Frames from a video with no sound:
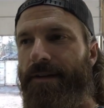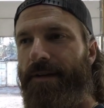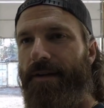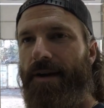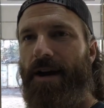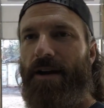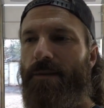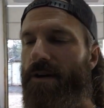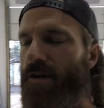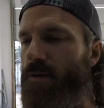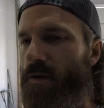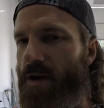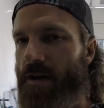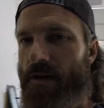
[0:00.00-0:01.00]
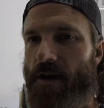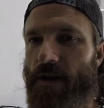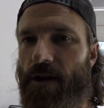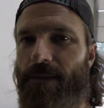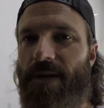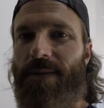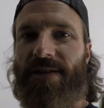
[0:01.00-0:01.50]
I don't want to go on and on.
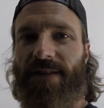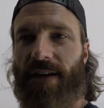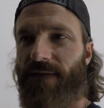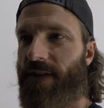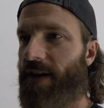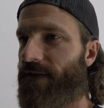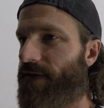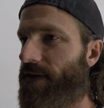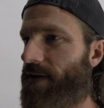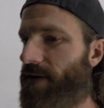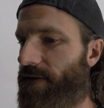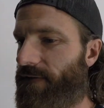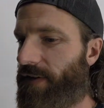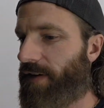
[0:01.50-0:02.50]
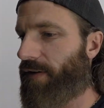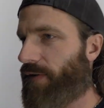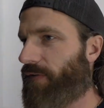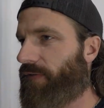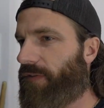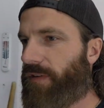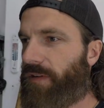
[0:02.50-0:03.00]
I'll maybe save that for another video
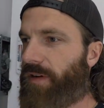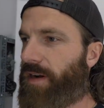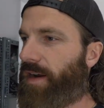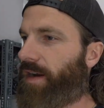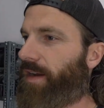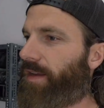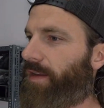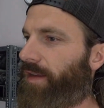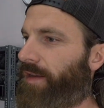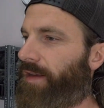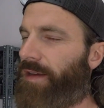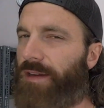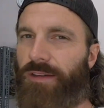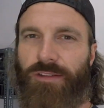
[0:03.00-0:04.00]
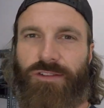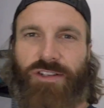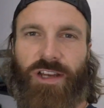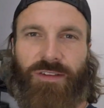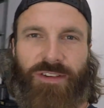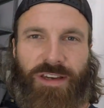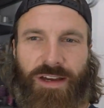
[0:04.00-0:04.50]
for you
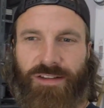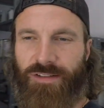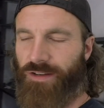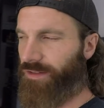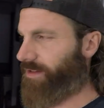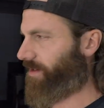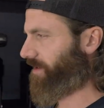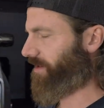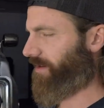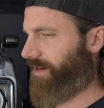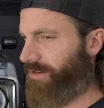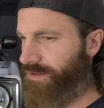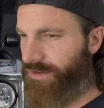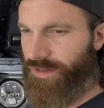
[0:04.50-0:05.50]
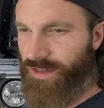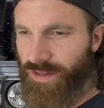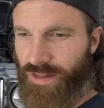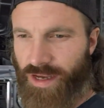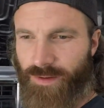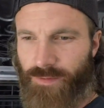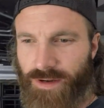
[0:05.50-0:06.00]
Chevy guys out there that are interested in
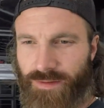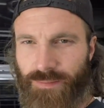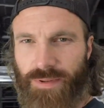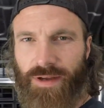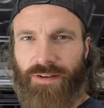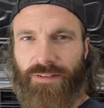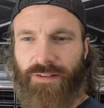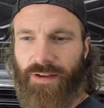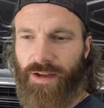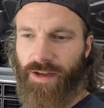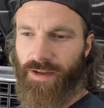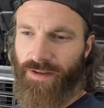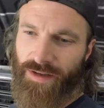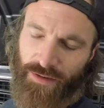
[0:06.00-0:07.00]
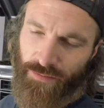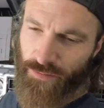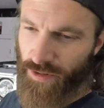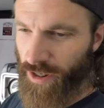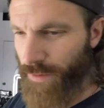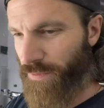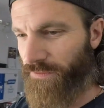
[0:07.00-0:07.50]
that one, but we'll
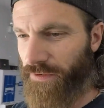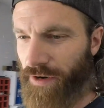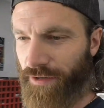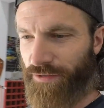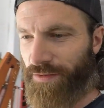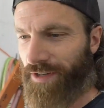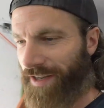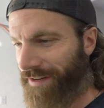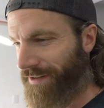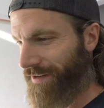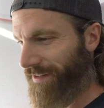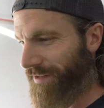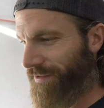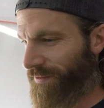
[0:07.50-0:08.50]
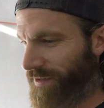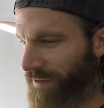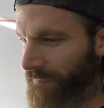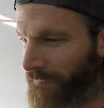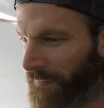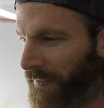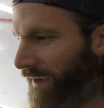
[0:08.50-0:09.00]
keep her Fox related on this one.
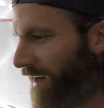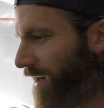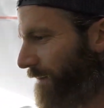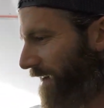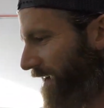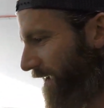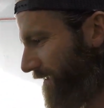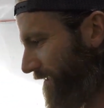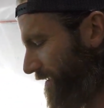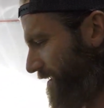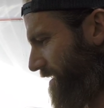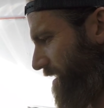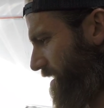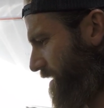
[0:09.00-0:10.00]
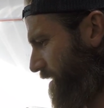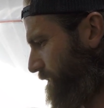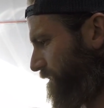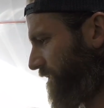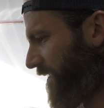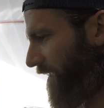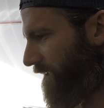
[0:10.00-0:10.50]
Anyway guys,
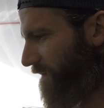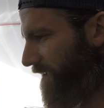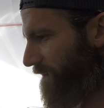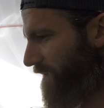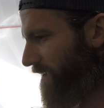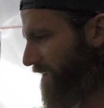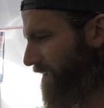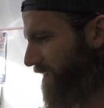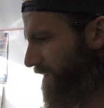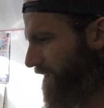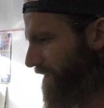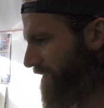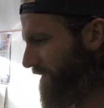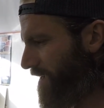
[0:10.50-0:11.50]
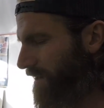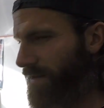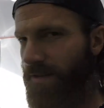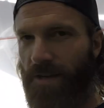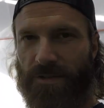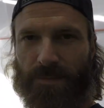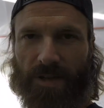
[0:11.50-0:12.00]
I'll maybe
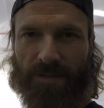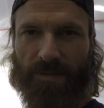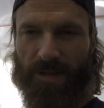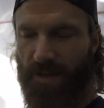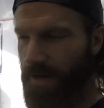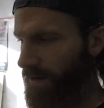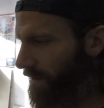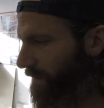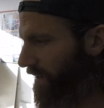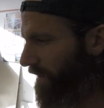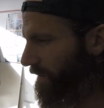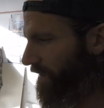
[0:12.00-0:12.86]
touch base with you here in a minute.